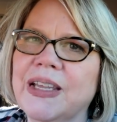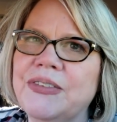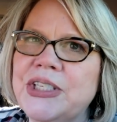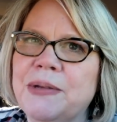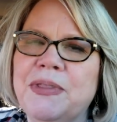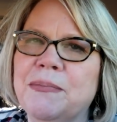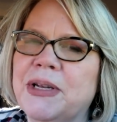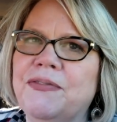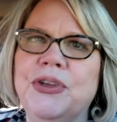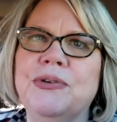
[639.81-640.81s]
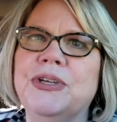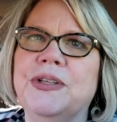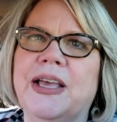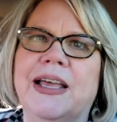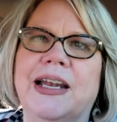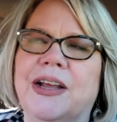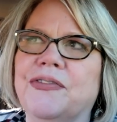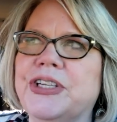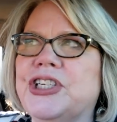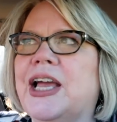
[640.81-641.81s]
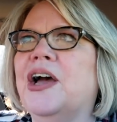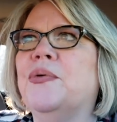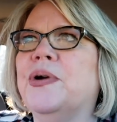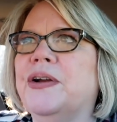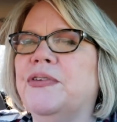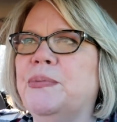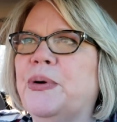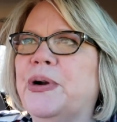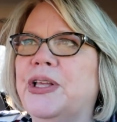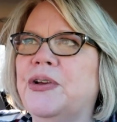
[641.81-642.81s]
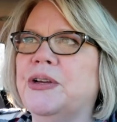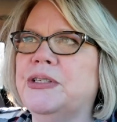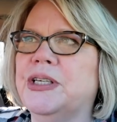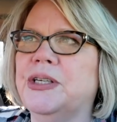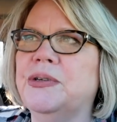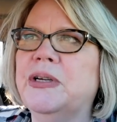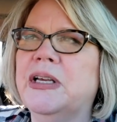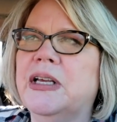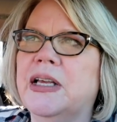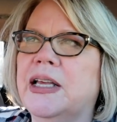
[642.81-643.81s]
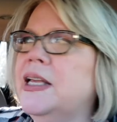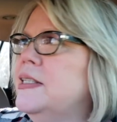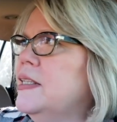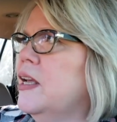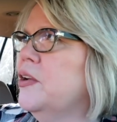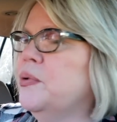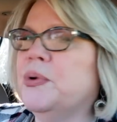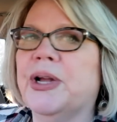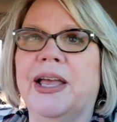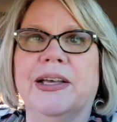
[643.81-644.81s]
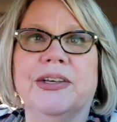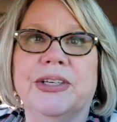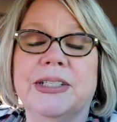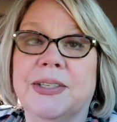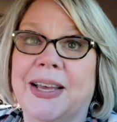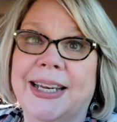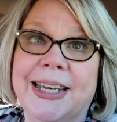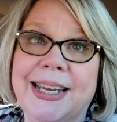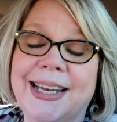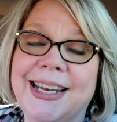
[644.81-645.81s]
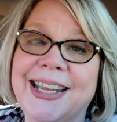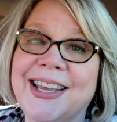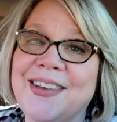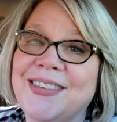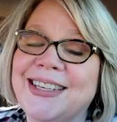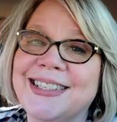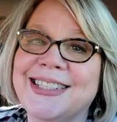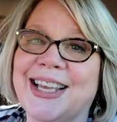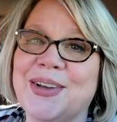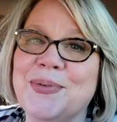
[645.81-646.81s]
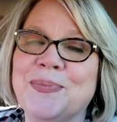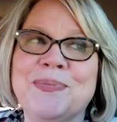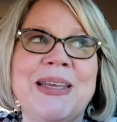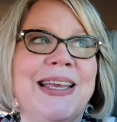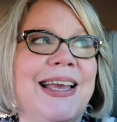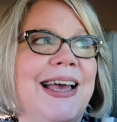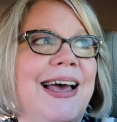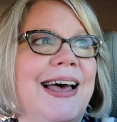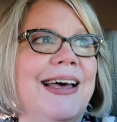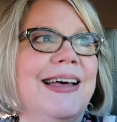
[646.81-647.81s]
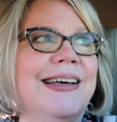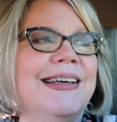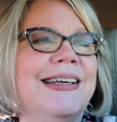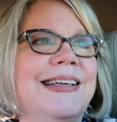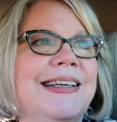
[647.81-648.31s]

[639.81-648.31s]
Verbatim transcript: of something. But if you do that at every shower, every party you go to, it's not going to work out good. So I didn't eat any of it, so... Uh,